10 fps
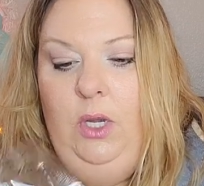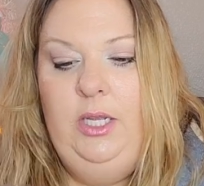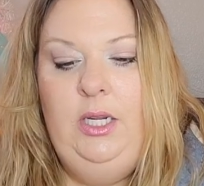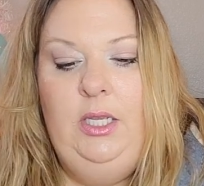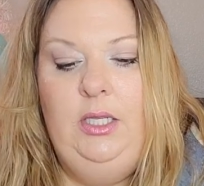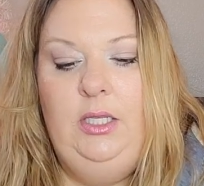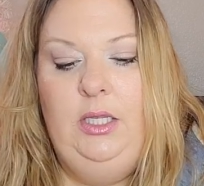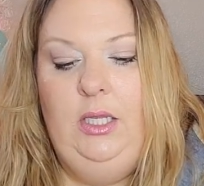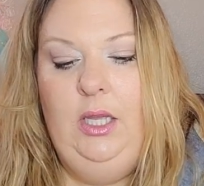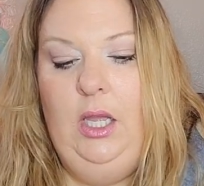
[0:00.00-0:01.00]
one,
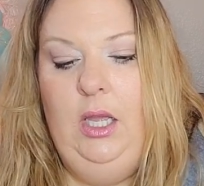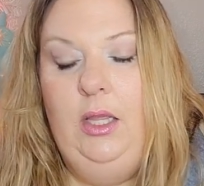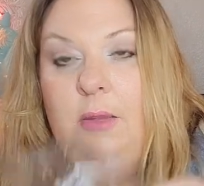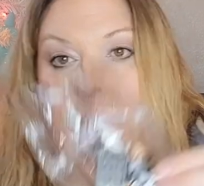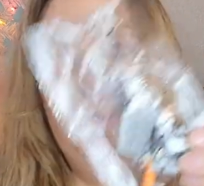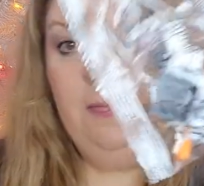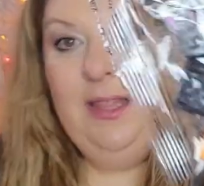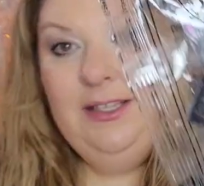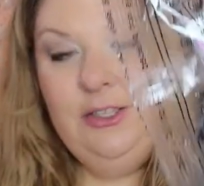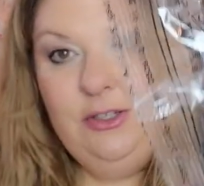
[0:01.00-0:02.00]

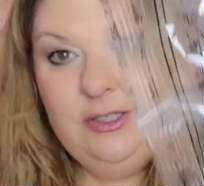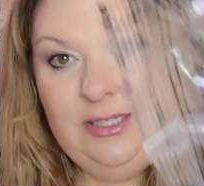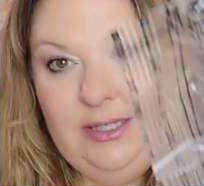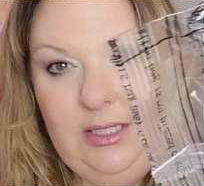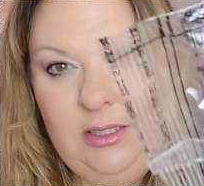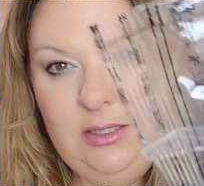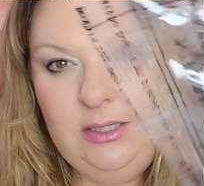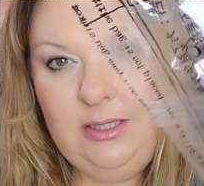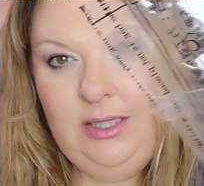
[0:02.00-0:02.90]
And so there's like the ears